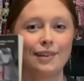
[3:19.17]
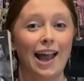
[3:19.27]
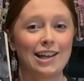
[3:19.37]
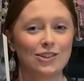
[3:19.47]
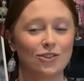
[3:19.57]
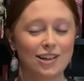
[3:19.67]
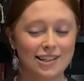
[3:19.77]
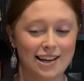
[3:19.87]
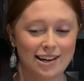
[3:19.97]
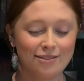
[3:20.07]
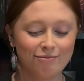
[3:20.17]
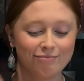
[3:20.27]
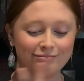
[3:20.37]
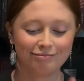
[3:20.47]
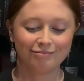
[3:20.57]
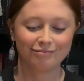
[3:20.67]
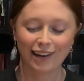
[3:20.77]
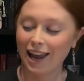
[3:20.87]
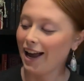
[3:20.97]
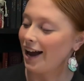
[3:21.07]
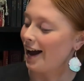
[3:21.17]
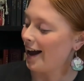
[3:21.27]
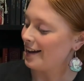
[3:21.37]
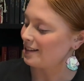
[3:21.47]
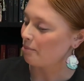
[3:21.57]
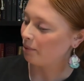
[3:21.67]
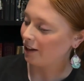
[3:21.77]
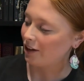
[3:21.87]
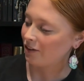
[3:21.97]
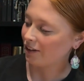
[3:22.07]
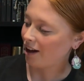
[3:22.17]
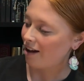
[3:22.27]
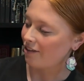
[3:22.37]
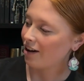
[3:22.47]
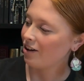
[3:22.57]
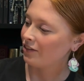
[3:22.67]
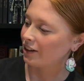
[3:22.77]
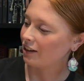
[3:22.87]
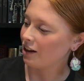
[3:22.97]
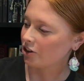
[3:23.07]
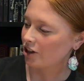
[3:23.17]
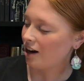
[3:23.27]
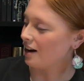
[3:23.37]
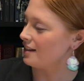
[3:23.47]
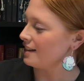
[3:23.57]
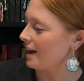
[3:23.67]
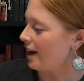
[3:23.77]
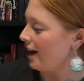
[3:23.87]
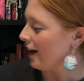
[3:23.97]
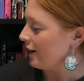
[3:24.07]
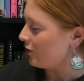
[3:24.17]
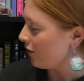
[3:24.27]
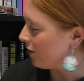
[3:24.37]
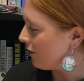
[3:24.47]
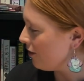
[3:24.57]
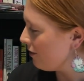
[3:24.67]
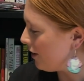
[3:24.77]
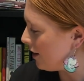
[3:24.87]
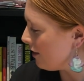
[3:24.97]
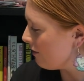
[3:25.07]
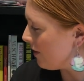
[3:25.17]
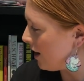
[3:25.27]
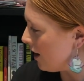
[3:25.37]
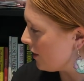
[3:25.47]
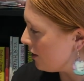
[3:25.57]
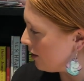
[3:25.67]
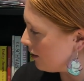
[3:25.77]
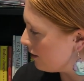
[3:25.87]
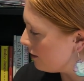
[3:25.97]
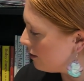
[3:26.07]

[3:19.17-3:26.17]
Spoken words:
As Good as Dead has blood on the cover on the glass shards. I don't know if any of my other